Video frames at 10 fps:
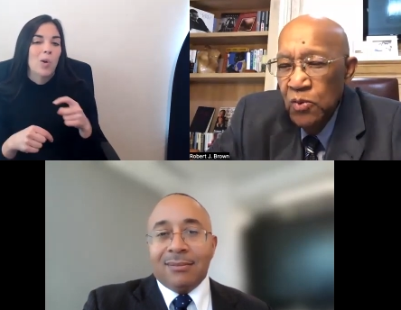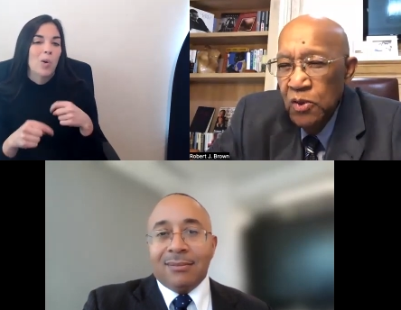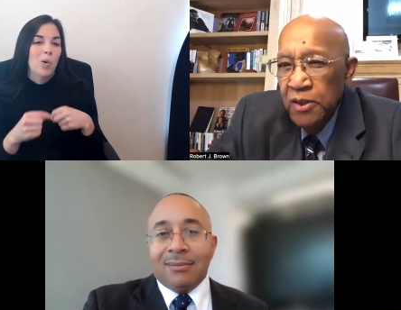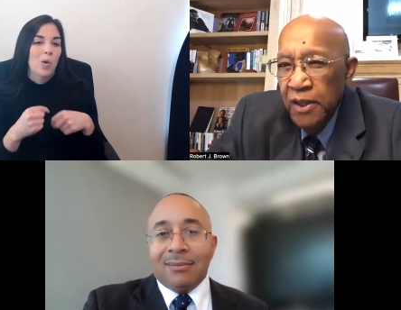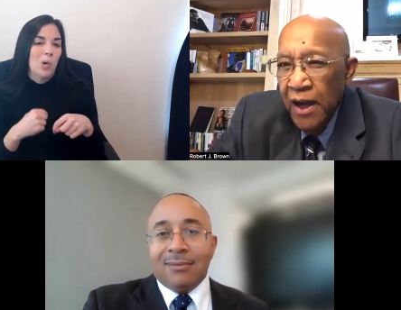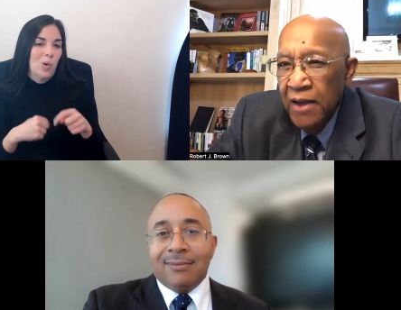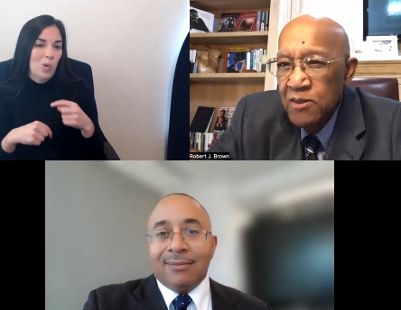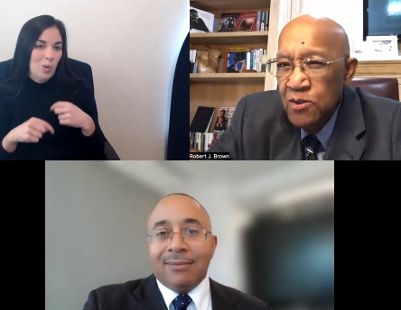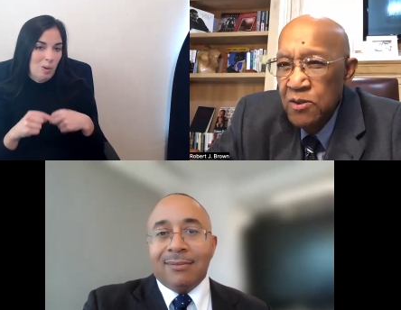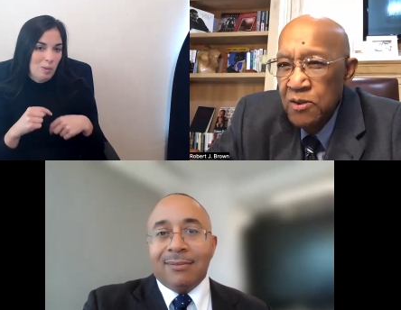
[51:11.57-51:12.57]
Speaker 1: to got
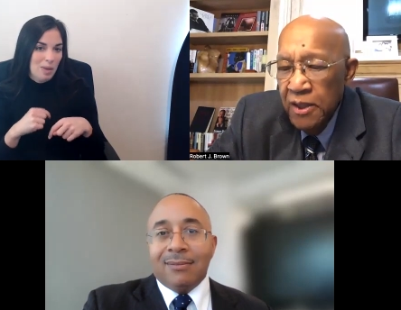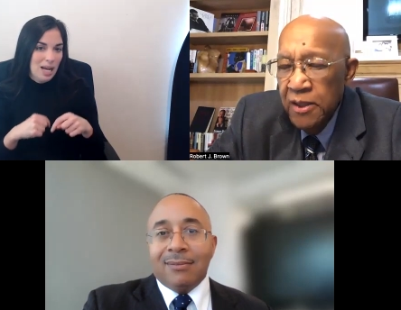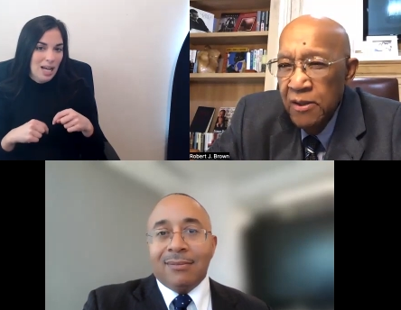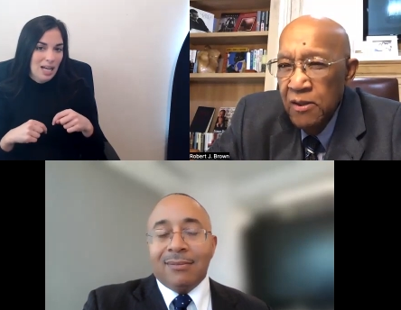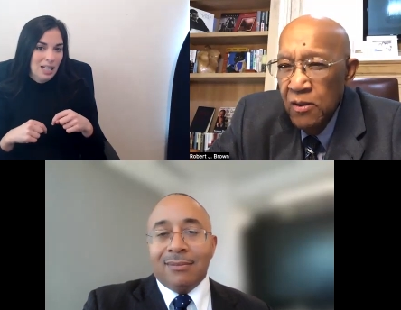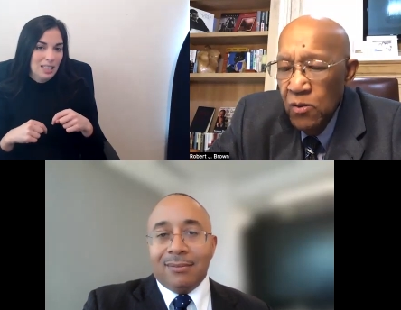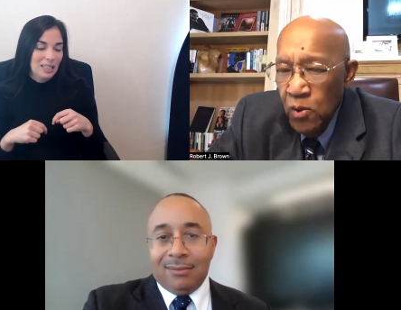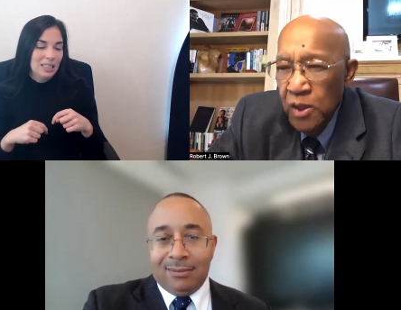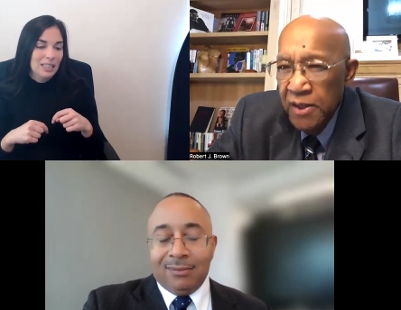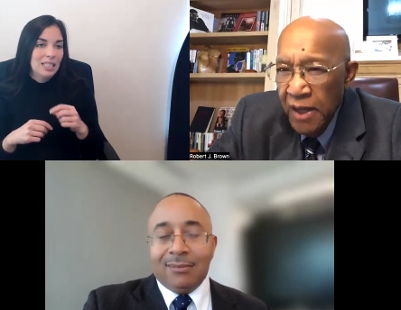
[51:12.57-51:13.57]
us to
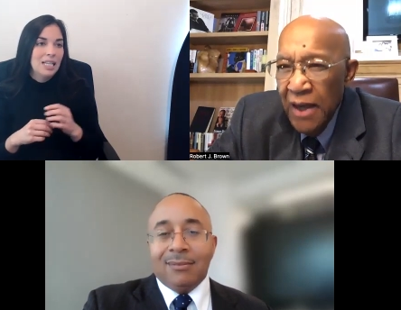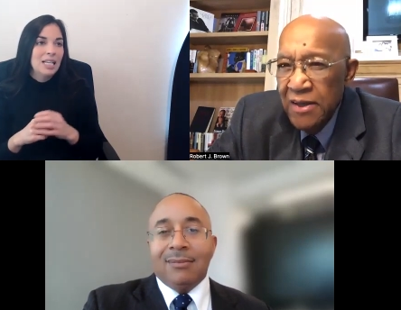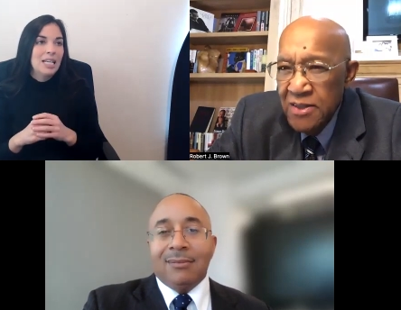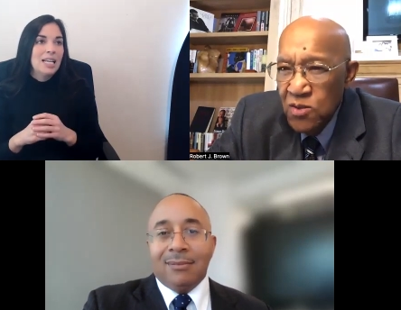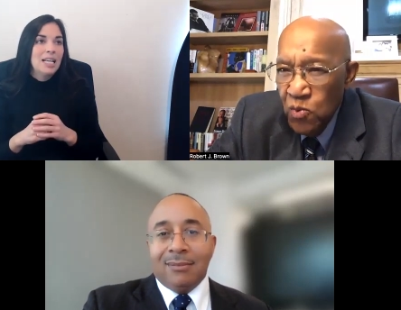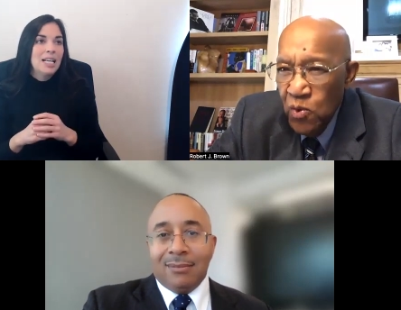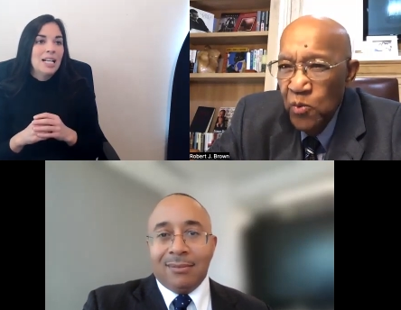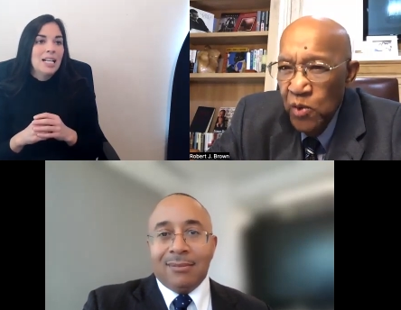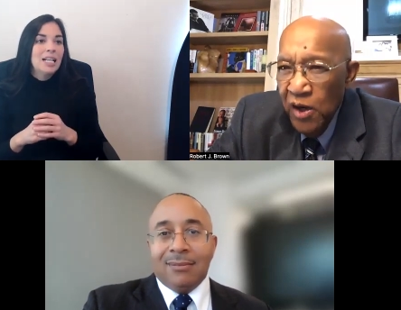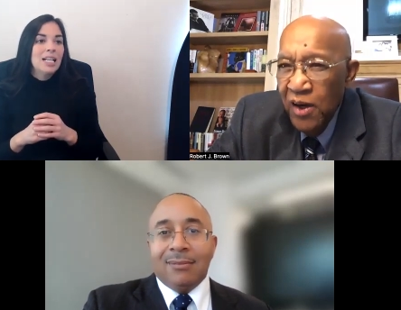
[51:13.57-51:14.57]
what got us where
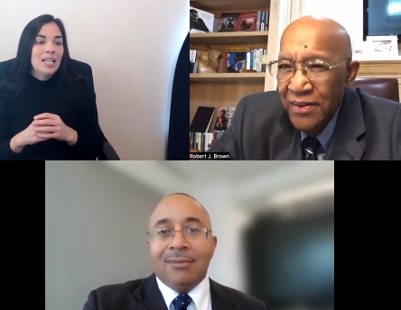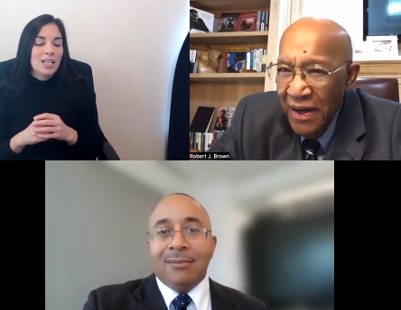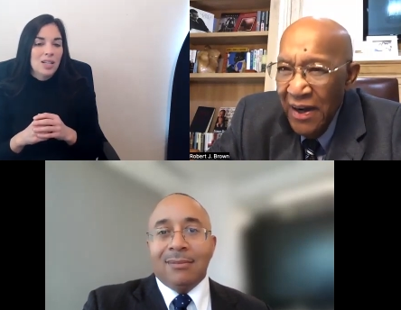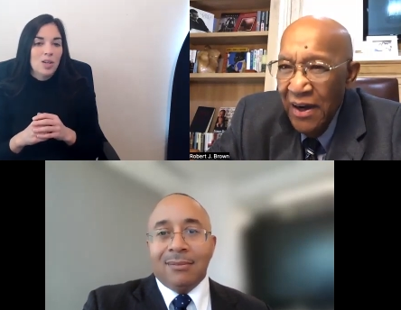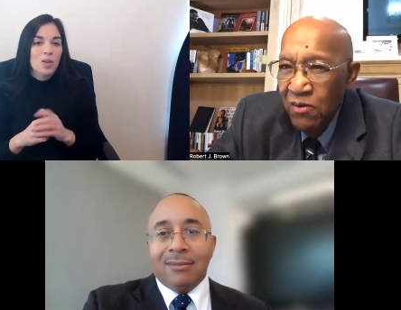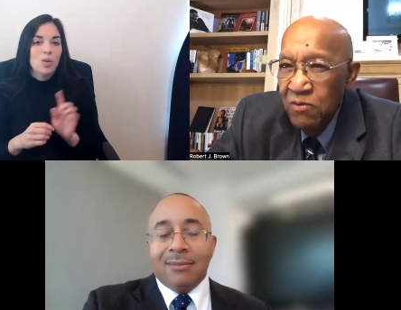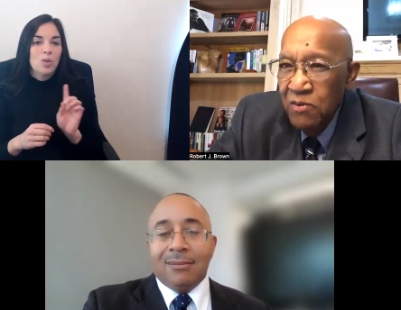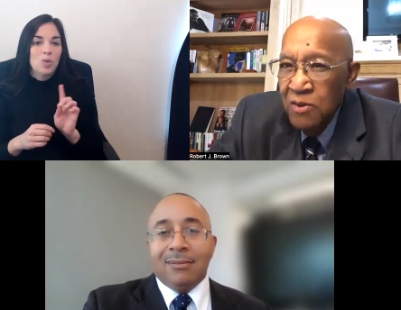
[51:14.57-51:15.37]
we are now.